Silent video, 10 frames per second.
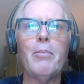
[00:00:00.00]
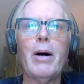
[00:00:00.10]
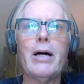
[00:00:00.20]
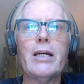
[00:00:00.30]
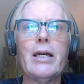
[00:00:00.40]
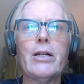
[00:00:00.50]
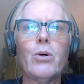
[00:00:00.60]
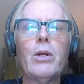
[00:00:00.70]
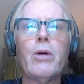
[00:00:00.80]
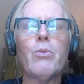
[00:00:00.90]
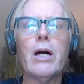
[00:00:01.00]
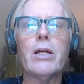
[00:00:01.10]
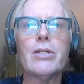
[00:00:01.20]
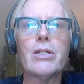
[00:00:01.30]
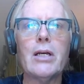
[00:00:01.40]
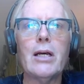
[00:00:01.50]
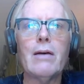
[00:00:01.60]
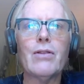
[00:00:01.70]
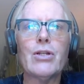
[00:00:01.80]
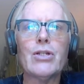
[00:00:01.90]
but it only runs
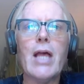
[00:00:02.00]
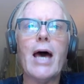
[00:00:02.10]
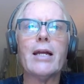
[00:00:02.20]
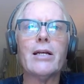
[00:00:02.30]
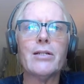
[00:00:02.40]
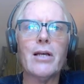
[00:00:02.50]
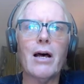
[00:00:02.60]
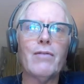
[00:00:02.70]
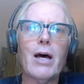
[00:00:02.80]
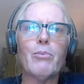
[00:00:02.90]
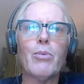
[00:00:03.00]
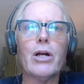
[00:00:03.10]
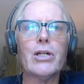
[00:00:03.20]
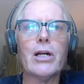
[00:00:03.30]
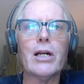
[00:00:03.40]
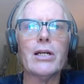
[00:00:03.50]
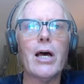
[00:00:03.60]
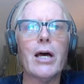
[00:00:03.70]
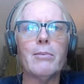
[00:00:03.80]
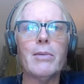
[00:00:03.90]
if the status of that project
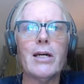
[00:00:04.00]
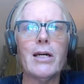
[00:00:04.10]
list item